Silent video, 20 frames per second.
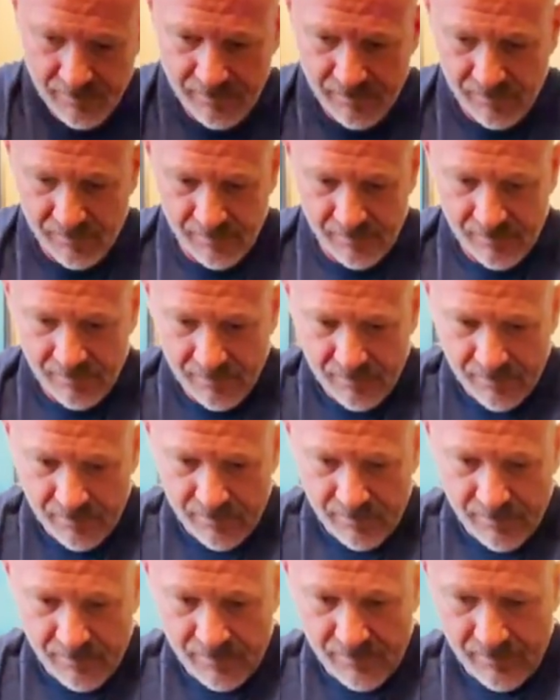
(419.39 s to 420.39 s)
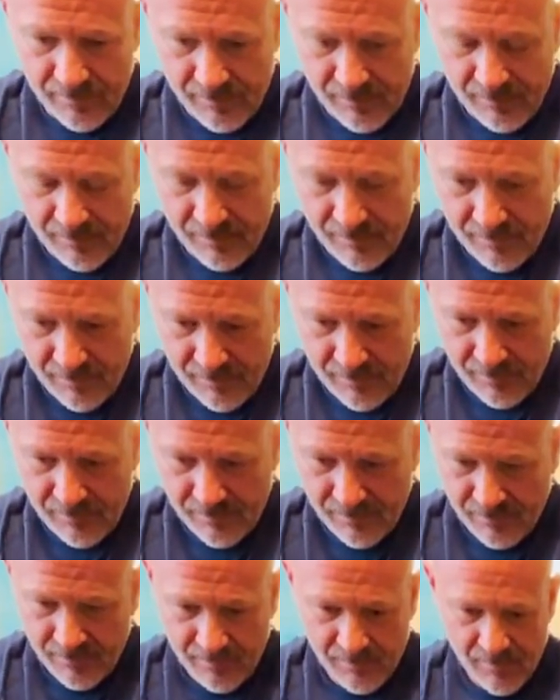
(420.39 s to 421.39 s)
all the way to when I was
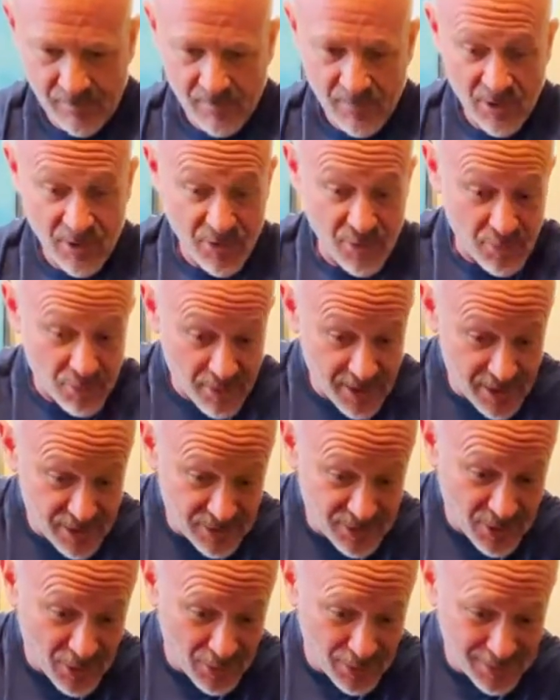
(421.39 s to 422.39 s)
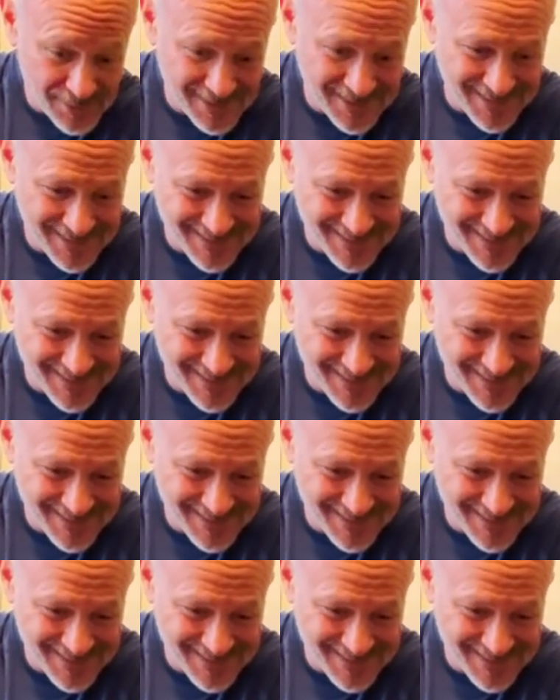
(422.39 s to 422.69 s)
16. 3 years old?